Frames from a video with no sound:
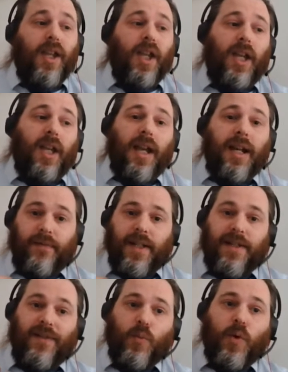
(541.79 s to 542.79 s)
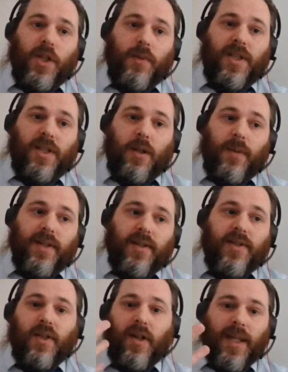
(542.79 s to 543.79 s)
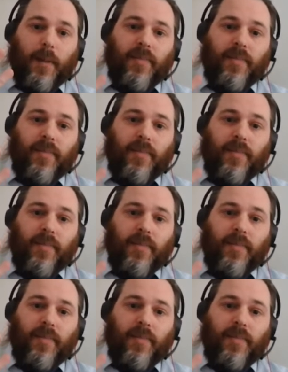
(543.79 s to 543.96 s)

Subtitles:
And effectively what you would do is assign that